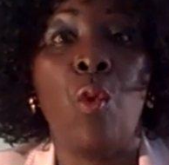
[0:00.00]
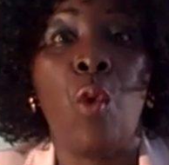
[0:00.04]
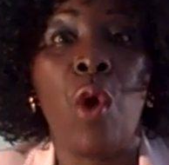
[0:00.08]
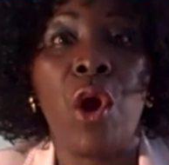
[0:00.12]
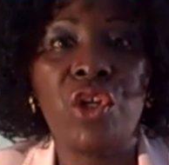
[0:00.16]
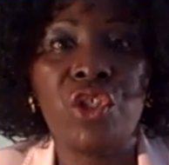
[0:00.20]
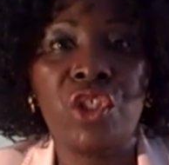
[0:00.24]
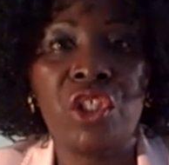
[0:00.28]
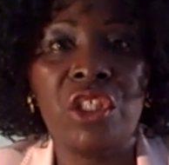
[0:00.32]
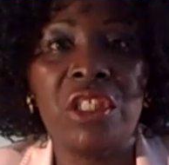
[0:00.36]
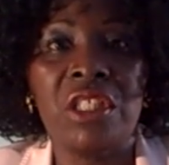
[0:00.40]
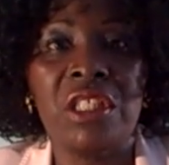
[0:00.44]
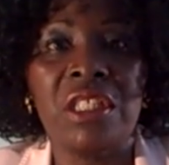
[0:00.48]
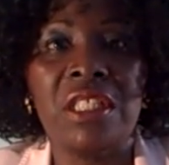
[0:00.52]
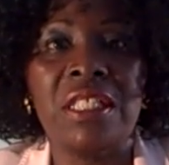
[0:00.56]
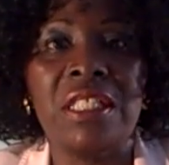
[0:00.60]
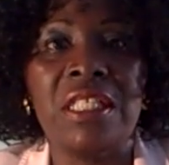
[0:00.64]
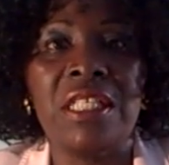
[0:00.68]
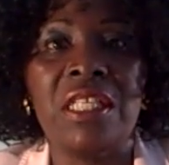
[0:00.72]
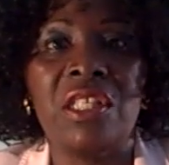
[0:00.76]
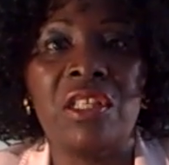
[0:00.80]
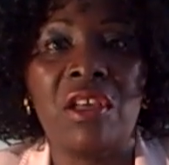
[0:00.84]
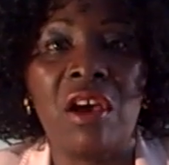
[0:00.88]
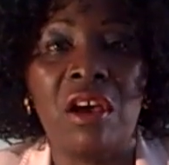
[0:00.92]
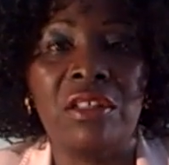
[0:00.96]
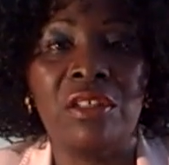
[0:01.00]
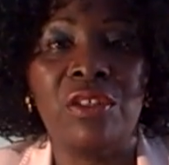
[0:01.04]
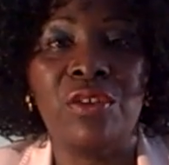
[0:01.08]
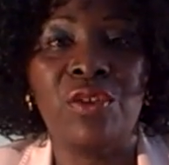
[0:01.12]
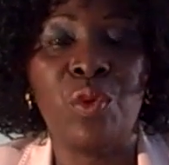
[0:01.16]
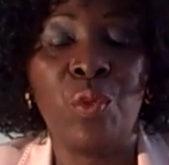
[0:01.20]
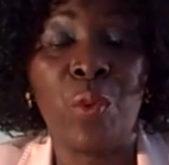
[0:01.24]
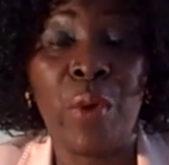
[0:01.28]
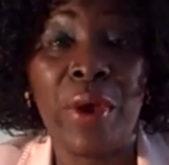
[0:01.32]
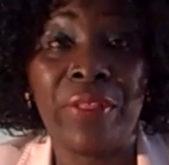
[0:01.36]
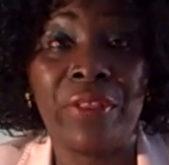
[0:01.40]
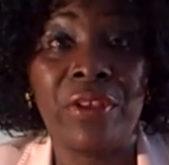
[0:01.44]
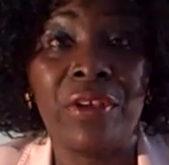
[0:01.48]
Washington is under
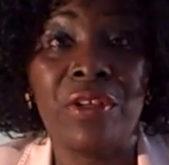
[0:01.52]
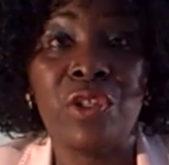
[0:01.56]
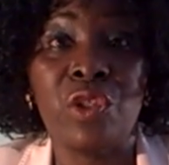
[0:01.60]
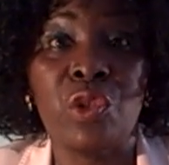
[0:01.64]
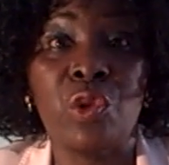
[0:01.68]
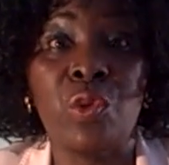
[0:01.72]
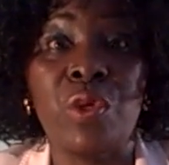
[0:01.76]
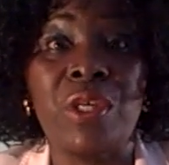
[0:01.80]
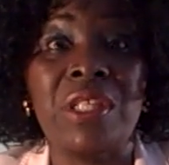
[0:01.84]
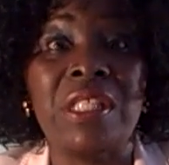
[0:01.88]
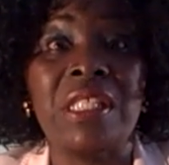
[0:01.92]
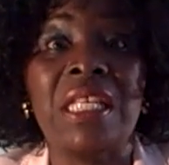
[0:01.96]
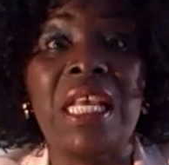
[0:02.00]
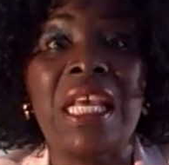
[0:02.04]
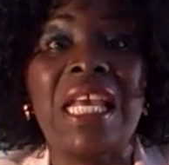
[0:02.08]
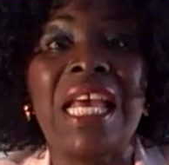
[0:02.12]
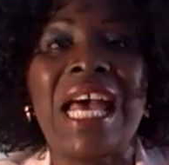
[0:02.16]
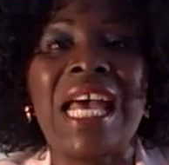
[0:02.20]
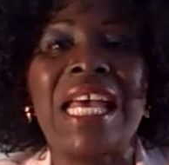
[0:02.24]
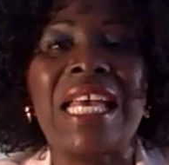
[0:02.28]
the weather, so it's